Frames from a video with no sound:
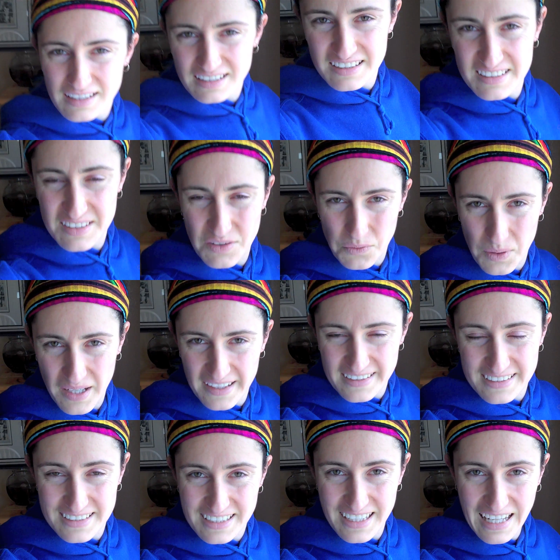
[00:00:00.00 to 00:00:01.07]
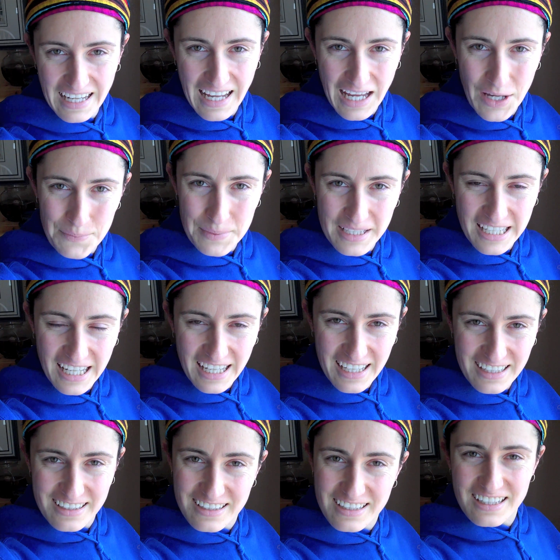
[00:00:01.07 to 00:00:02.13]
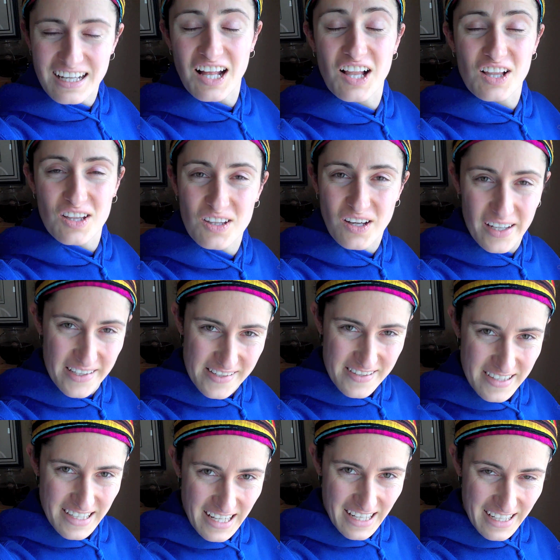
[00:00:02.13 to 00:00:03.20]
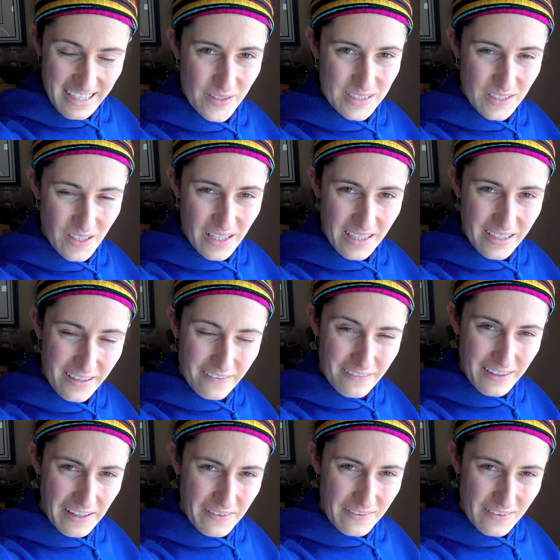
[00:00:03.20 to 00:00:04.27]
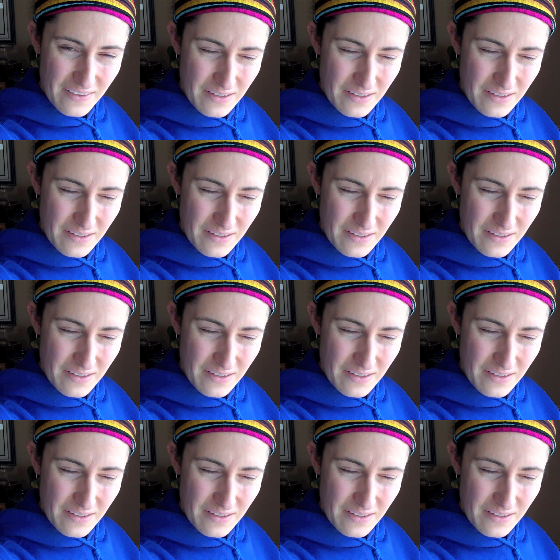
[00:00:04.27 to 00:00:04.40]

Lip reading: So why is today a happy day? Laundry day. It's hot enough now,